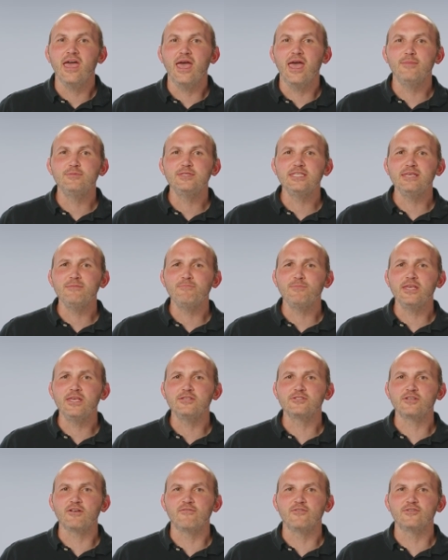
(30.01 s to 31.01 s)

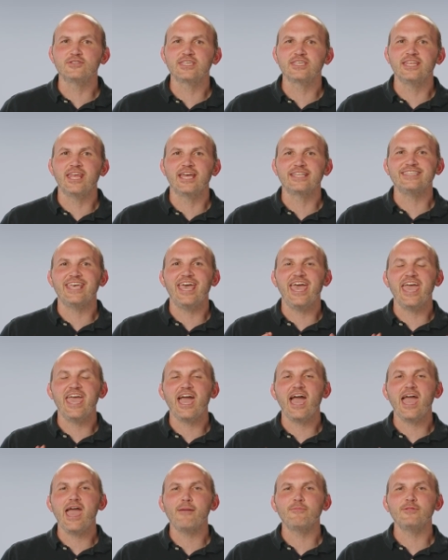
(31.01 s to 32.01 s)
MCP servers connect
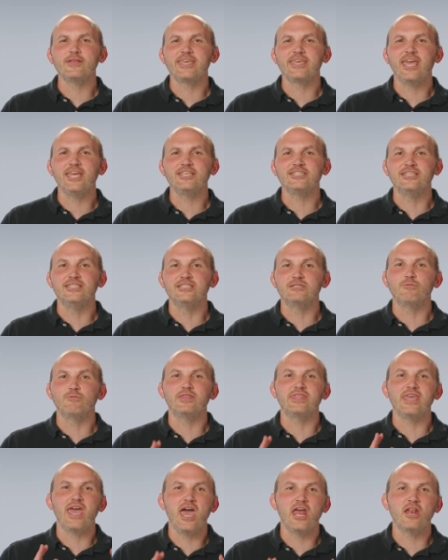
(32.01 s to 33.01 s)
AI applications
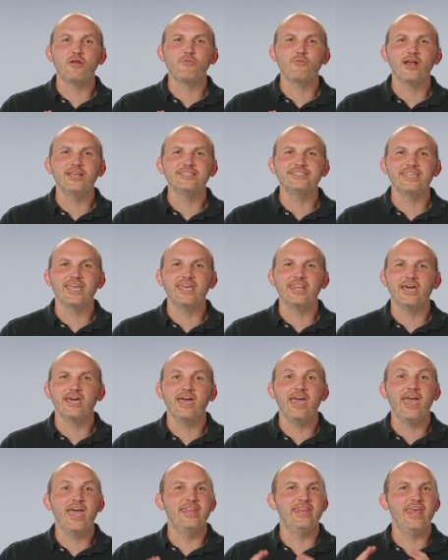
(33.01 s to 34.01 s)
with enterprise
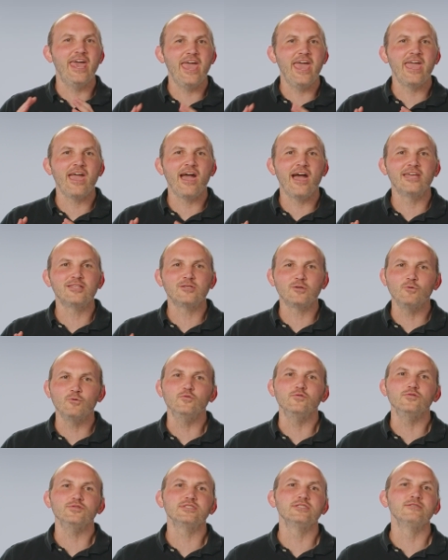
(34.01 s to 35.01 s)
data and AI
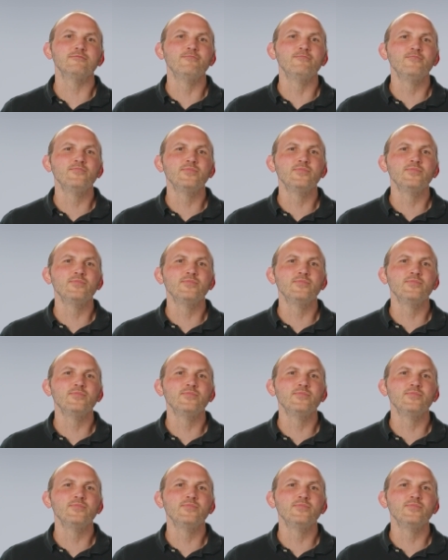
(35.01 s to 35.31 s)
tools.